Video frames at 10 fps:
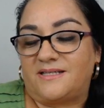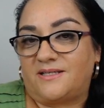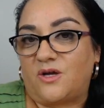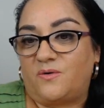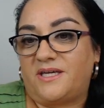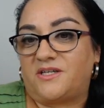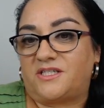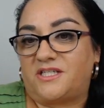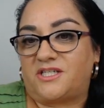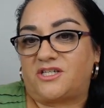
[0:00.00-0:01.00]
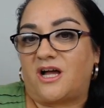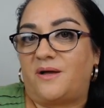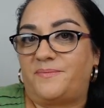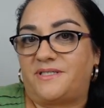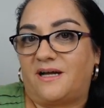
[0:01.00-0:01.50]

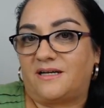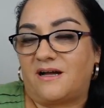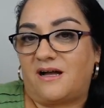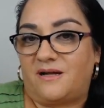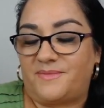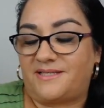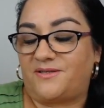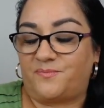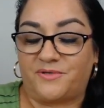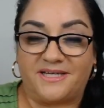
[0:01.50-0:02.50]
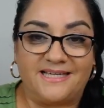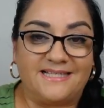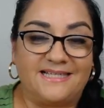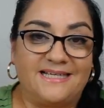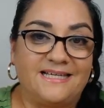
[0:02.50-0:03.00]
goheretosshop.com. It's super
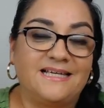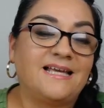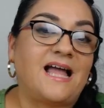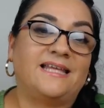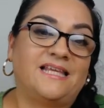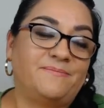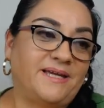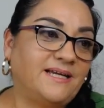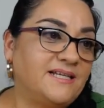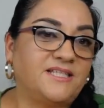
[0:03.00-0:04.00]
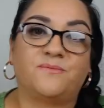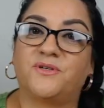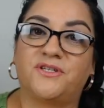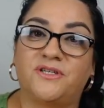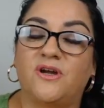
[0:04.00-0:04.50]
easy. I let my
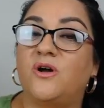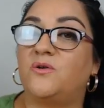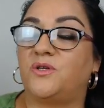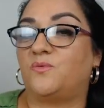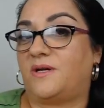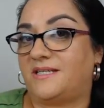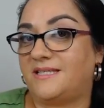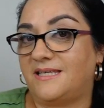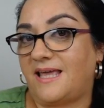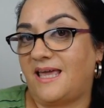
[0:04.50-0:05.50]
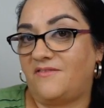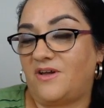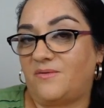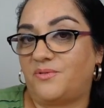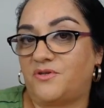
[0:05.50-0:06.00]
customers know, oh, you want to see the
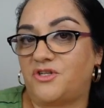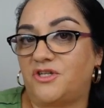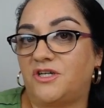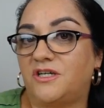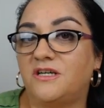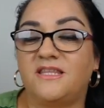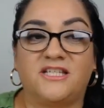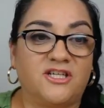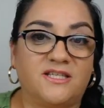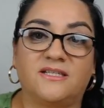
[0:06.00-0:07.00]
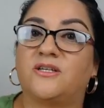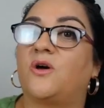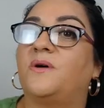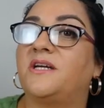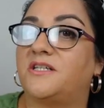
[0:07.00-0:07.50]
Avon brochure? Then just
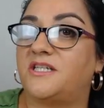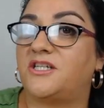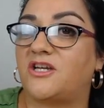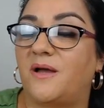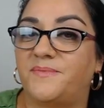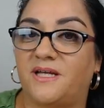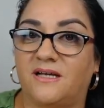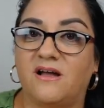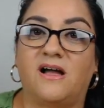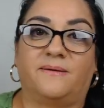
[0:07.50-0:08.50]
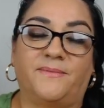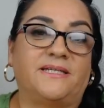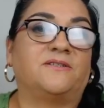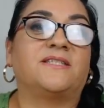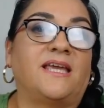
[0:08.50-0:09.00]
goheretosshop.com, and
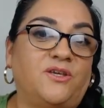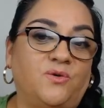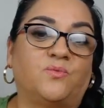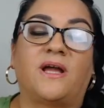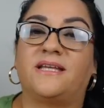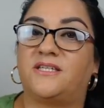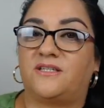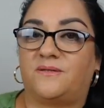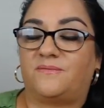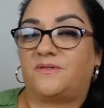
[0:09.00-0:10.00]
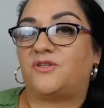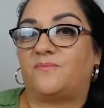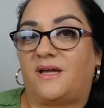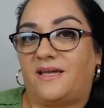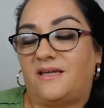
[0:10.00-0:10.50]
it'll take you right to
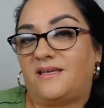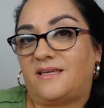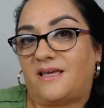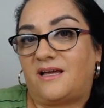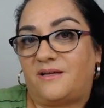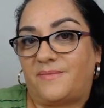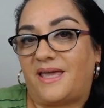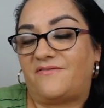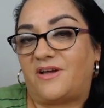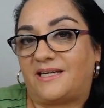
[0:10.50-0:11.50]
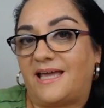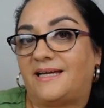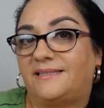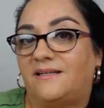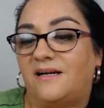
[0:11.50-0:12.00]
my Avon
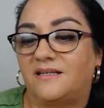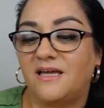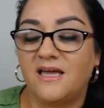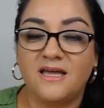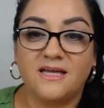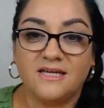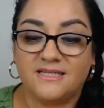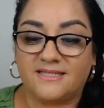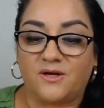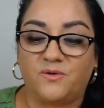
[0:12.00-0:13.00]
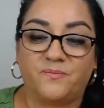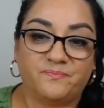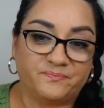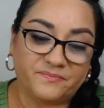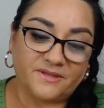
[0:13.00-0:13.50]
catalog. So
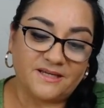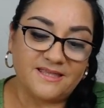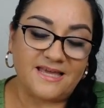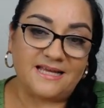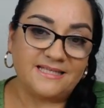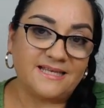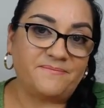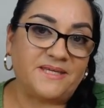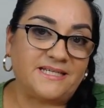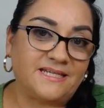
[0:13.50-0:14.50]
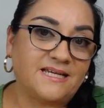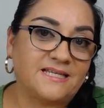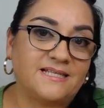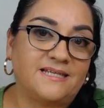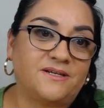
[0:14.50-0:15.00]
that's something to
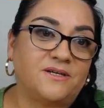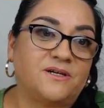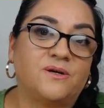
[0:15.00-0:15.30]
consider